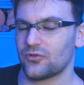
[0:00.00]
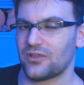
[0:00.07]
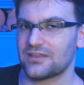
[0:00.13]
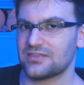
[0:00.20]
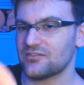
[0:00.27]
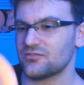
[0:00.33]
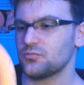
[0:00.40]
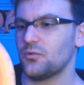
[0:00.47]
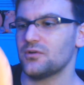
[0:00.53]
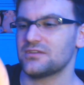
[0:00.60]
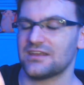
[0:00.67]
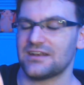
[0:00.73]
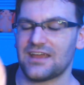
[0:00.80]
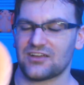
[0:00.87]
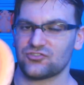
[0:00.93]
Like, this one
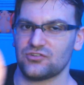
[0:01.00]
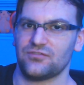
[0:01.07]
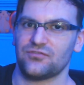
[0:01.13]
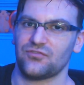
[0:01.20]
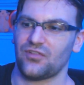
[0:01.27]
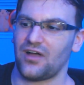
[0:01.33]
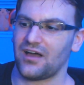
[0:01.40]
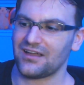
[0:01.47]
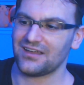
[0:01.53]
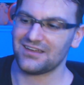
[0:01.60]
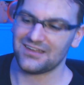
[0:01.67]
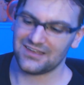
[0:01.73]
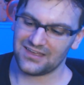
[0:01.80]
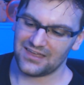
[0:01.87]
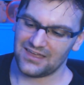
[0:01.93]
can actually fly,
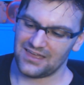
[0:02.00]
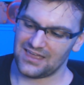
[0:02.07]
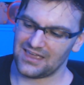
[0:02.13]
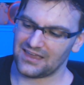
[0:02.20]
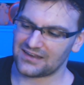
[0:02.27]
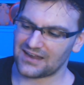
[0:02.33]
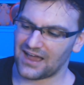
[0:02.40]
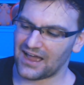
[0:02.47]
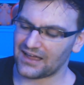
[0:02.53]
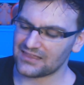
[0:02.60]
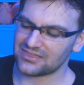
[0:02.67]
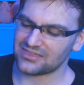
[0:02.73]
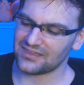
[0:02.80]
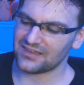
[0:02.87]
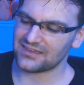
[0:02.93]
and I
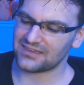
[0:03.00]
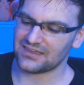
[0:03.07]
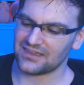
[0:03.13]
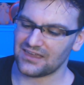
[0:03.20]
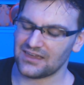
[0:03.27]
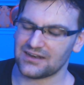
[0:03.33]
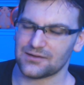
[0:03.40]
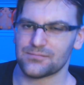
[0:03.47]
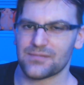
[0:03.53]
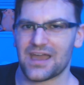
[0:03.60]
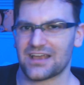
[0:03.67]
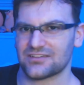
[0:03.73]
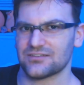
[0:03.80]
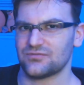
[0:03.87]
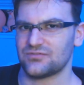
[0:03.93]
think in a
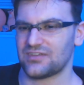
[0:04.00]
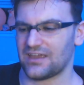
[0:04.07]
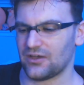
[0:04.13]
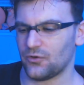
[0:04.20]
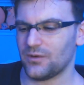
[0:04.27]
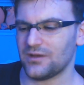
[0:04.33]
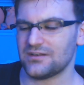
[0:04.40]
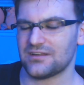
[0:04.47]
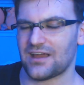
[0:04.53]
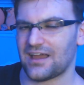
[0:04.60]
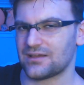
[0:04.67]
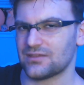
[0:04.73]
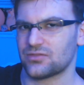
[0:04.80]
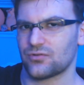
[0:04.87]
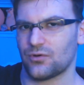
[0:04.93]
massive tailwind, I
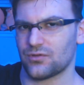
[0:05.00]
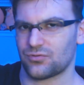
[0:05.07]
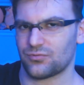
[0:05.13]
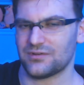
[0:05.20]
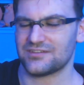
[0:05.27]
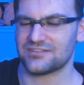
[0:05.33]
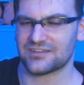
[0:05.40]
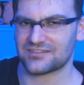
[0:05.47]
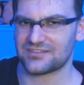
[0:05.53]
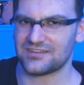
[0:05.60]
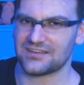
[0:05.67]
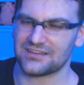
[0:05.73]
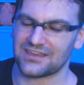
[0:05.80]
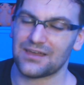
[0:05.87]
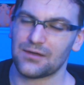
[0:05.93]
could throw a 360
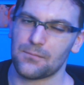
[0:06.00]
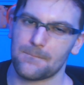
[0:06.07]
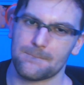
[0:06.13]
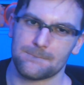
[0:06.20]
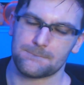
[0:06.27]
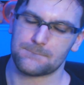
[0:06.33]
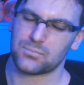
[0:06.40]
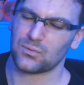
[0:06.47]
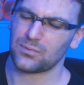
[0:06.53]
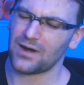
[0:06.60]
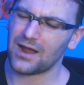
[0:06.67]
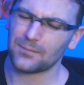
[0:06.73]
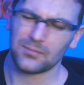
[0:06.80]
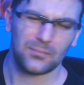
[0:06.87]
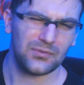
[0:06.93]
and get
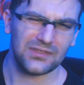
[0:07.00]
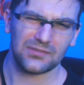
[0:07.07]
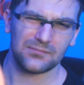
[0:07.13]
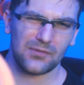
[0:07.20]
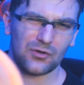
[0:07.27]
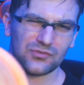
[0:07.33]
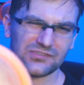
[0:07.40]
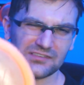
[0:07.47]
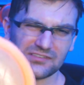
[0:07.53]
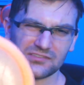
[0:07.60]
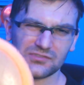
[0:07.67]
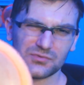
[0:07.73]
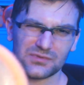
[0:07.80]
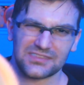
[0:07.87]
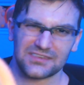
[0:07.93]
probably the most
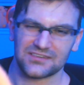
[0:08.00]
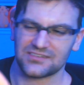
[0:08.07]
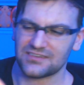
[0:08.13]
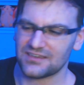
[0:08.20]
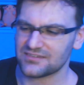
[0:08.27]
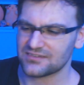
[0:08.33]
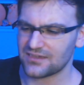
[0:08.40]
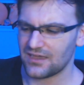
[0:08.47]
distance with this disc,